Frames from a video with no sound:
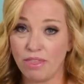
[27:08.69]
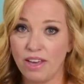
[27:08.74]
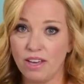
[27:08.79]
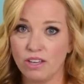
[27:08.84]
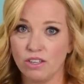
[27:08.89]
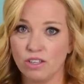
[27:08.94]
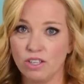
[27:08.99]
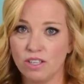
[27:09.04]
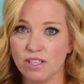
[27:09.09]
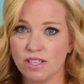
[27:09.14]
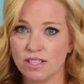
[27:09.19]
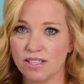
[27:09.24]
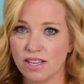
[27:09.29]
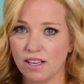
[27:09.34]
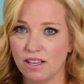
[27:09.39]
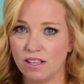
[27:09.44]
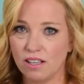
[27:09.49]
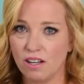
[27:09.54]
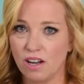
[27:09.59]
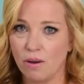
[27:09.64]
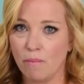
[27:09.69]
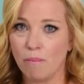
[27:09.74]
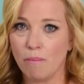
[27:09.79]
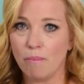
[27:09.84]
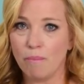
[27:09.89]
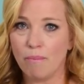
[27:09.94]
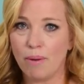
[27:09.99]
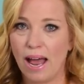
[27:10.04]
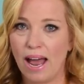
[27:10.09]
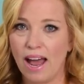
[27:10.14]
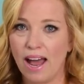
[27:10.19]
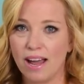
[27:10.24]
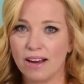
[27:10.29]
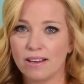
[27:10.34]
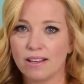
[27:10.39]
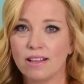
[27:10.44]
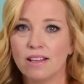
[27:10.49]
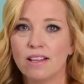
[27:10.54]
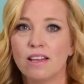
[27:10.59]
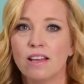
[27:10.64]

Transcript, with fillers: Thank goodness, that could have gone bad.